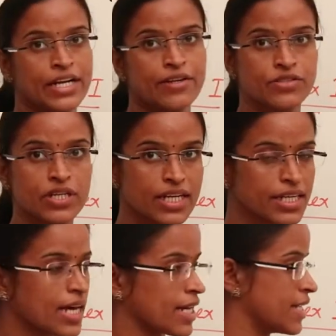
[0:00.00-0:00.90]

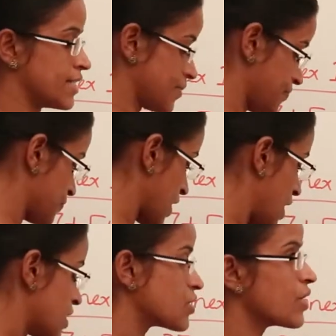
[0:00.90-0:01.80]
individual targets.
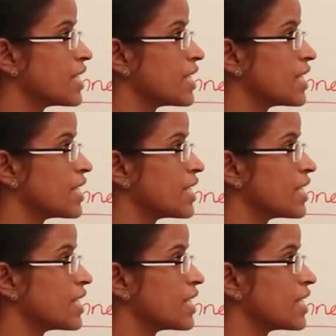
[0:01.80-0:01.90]
So